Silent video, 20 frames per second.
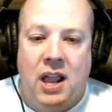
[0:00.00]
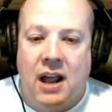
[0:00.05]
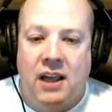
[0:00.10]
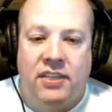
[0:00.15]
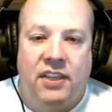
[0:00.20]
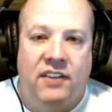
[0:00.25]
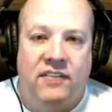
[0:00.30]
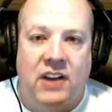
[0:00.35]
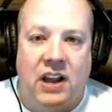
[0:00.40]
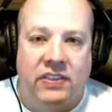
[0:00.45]

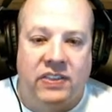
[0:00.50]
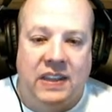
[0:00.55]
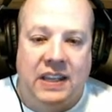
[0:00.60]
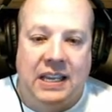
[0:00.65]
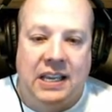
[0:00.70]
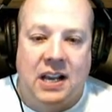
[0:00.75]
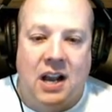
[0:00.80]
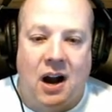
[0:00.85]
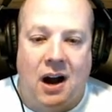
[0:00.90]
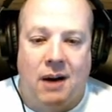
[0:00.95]
They've got the
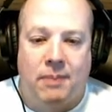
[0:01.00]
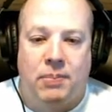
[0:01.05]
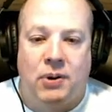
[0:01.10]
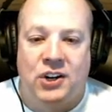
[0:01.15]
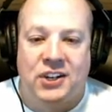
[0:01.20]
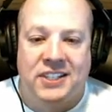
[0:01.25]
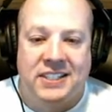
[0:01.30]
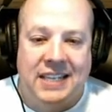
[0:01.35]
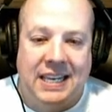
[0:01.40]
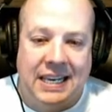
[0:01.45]
copper
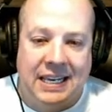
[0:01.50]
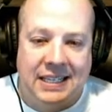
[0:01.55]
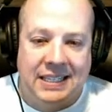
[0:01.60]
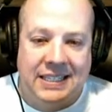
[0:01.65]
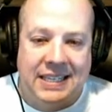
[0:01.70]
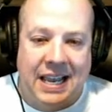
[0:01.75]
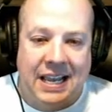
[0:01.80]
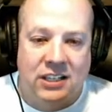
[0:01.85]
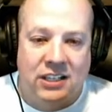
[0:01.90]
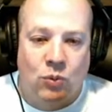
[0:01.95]

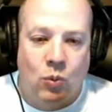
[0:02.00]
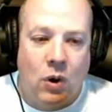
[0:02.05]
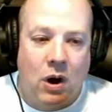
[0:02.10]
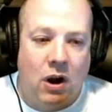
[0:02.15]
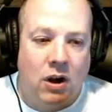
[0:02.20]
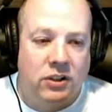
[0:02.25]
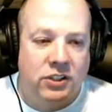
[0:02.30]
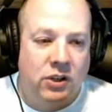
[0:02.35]
sinks as well.